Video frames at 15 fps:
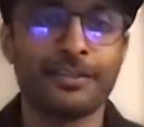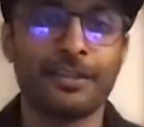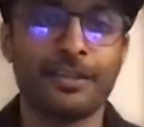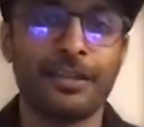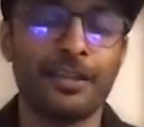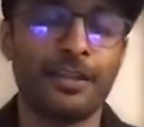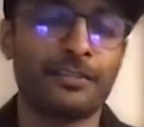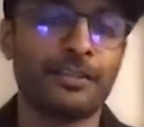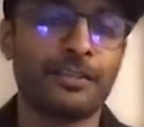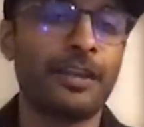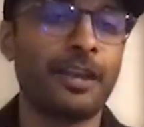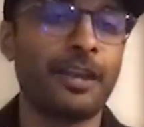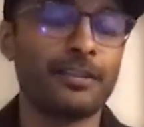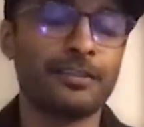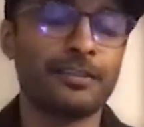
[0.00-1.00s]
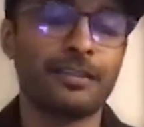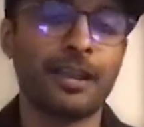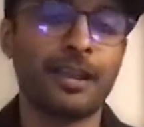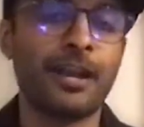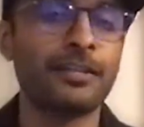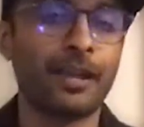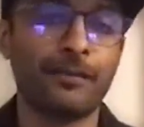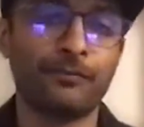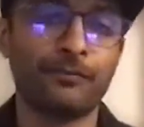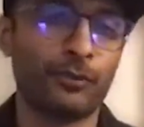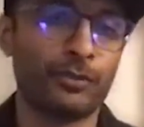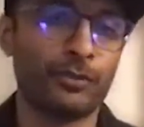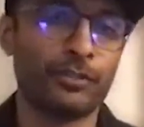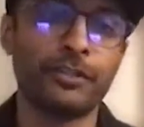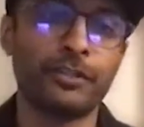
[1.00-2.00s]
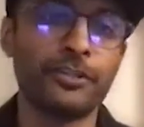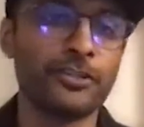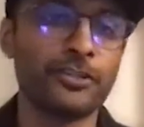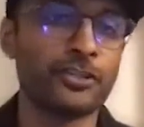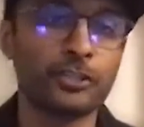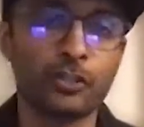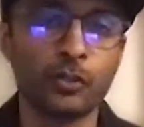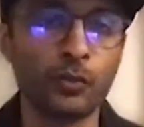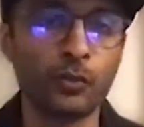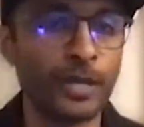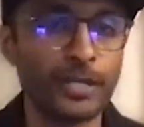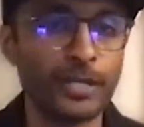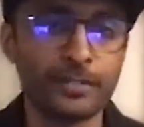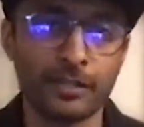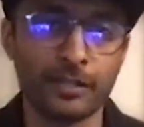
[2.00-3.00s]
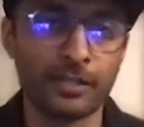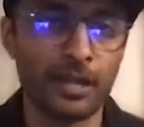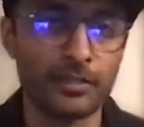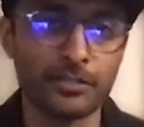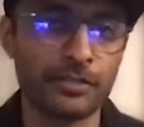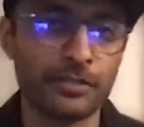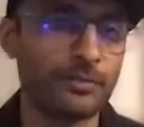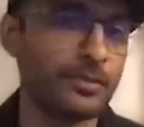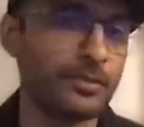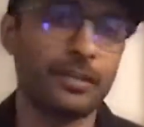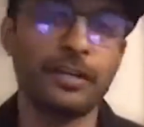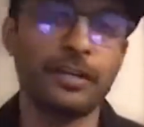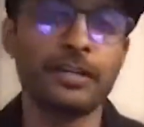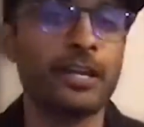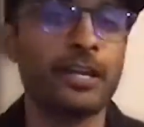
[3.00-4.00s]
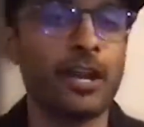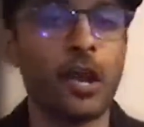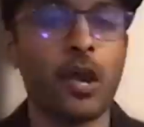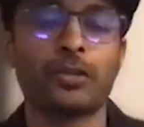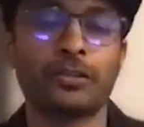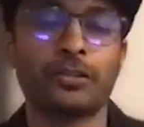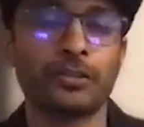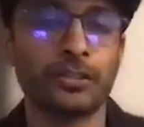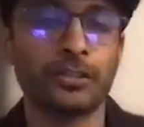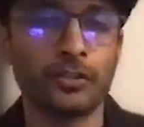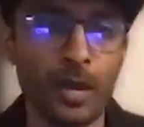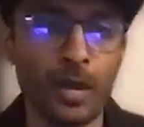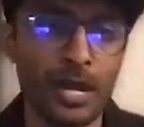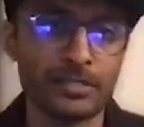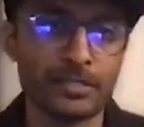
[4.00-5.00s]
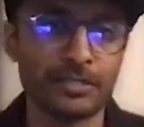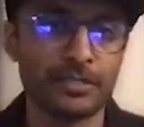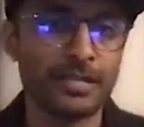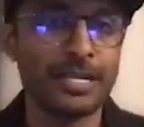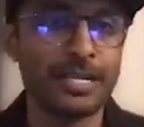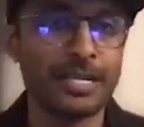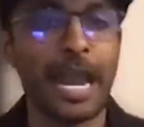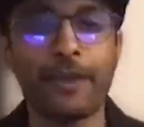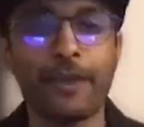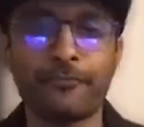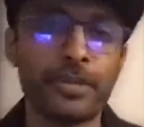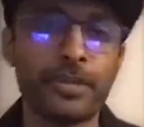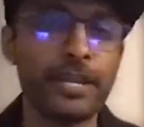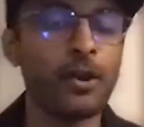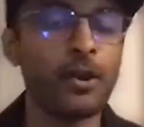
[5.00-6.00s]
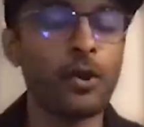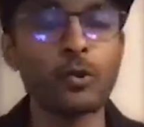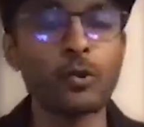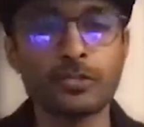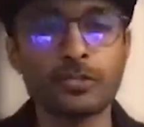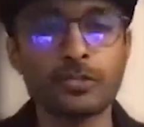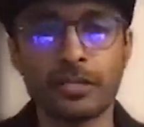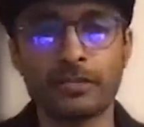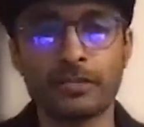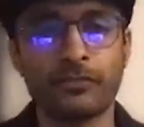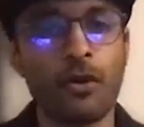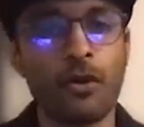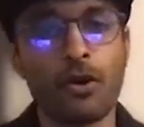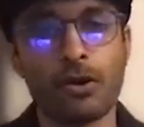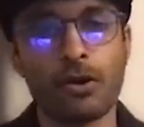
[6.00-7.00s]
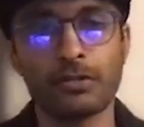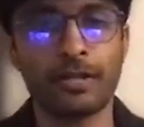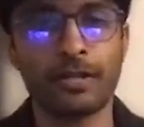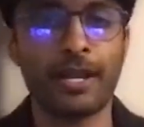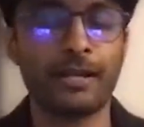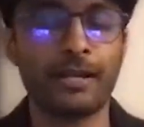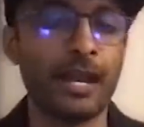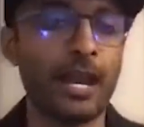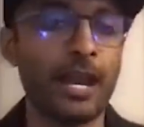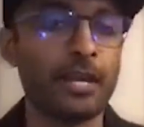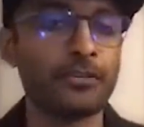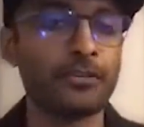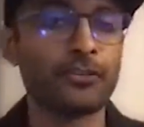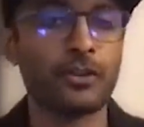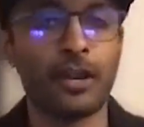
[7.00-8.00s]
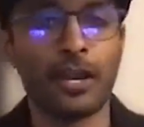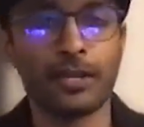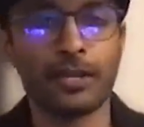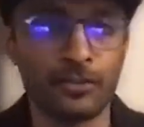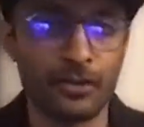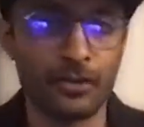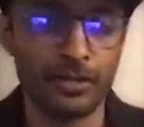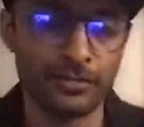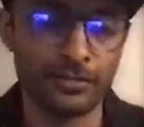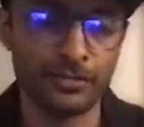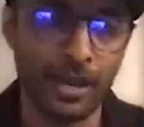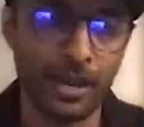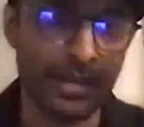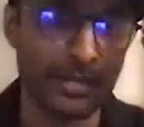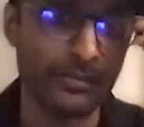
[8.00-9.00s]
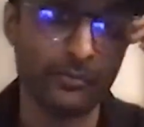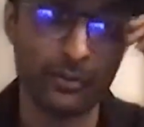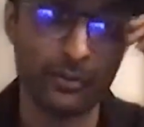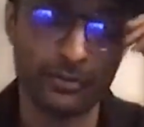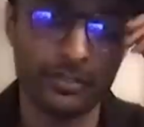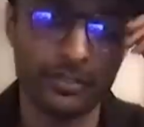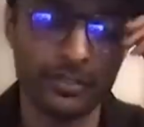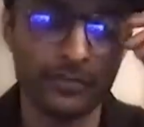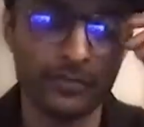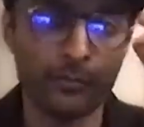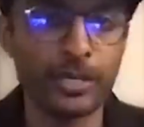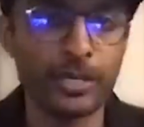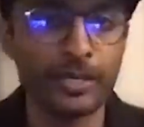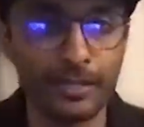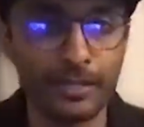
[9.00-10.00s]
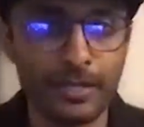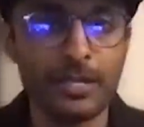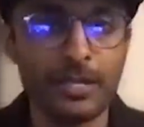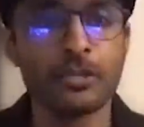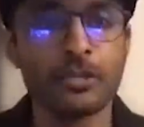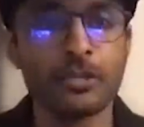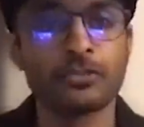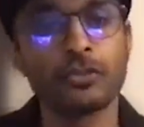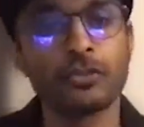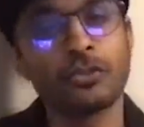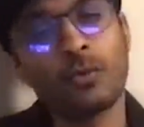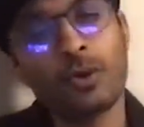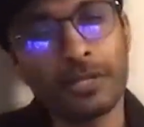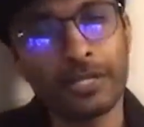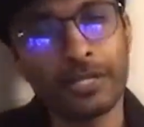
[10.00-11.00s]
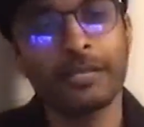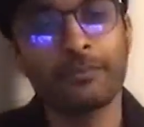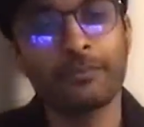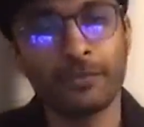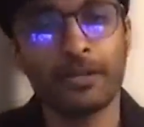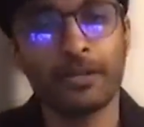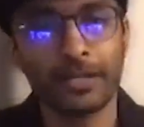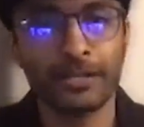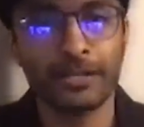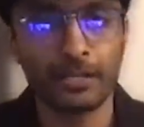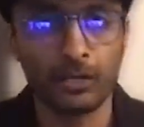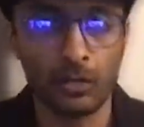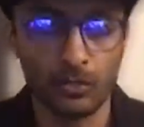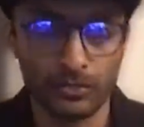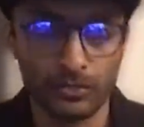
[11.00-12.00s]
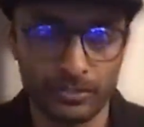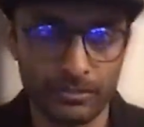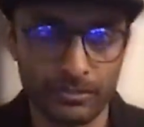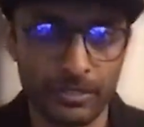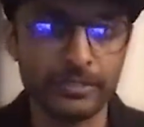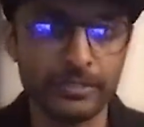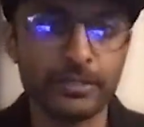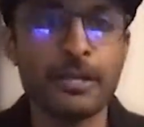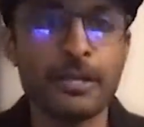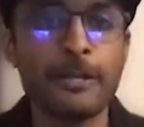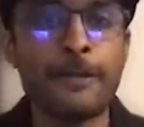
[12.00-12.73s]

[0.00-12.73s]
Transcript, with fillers: it gets held up for an additional two weeks at customs in India or in the US. FDA holds it for extra x-ray scanning for another week. So you don't want to keep cutting close, right?